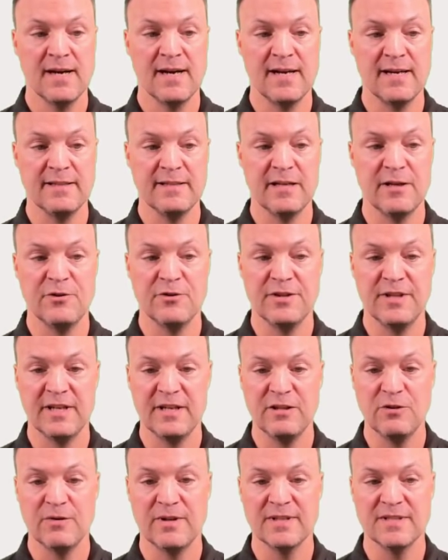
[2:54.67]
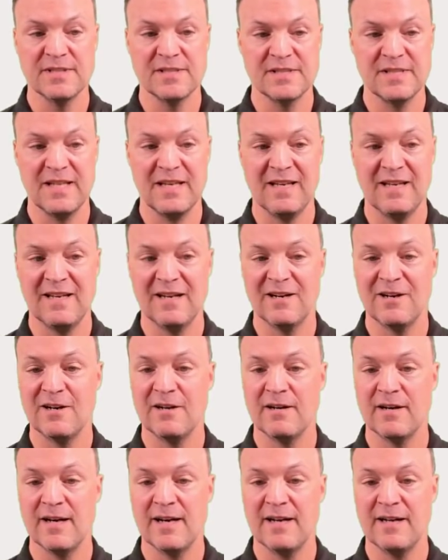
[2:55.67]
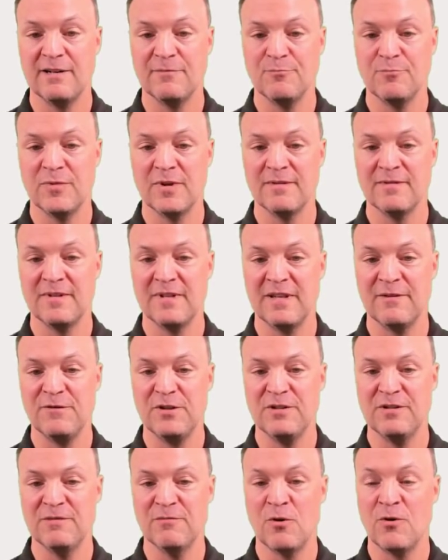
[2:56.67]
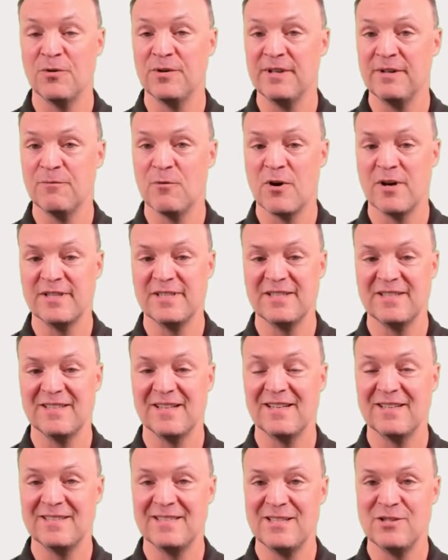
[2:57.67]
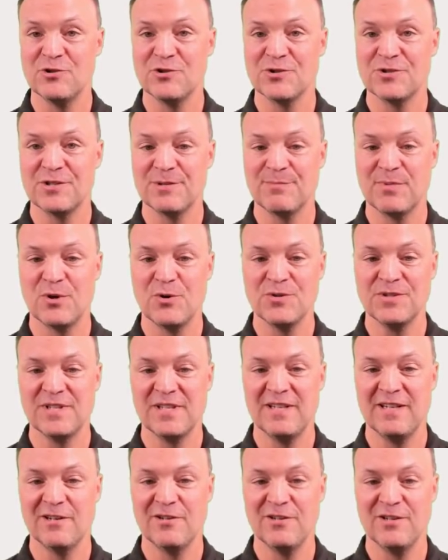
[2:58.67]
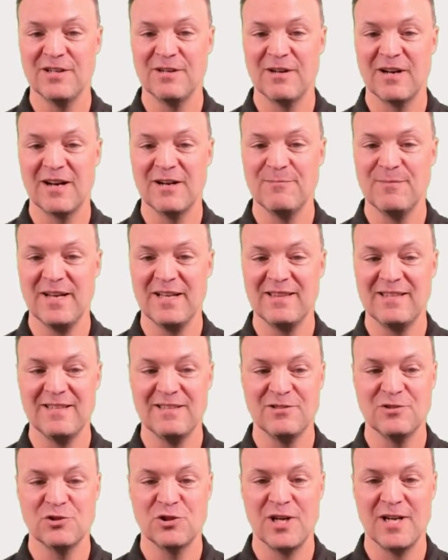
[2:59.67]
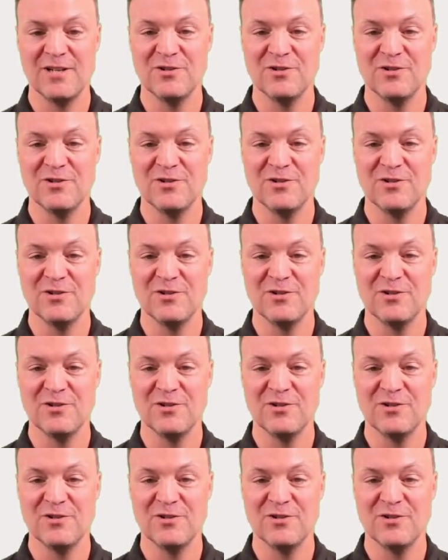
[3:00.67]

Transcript: Uh, the other thing you can see here, uh, if you only wanted uh, teachers to post in here, you can kind of make these